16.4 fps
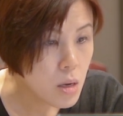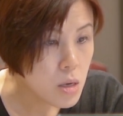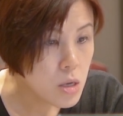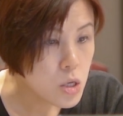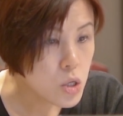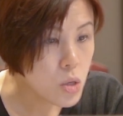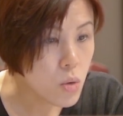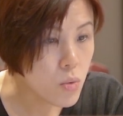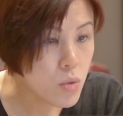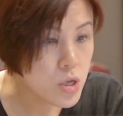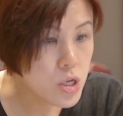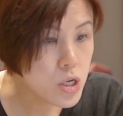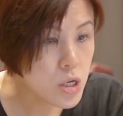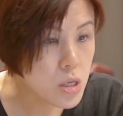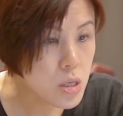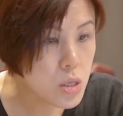So
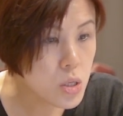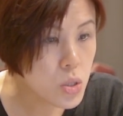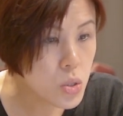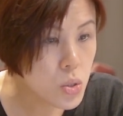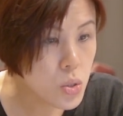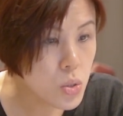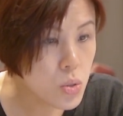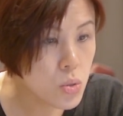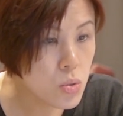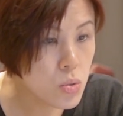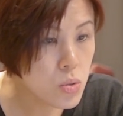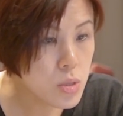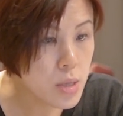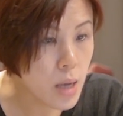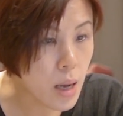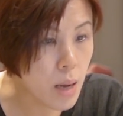which is
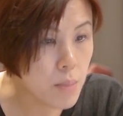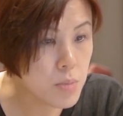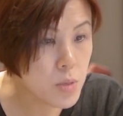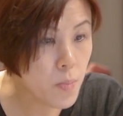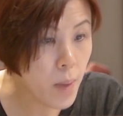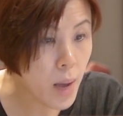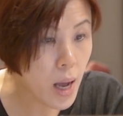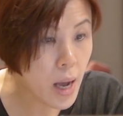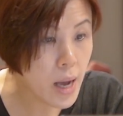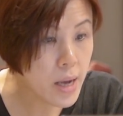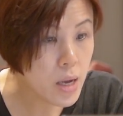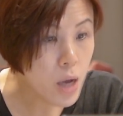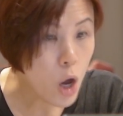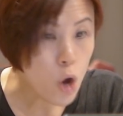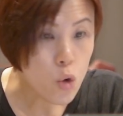2 times pi.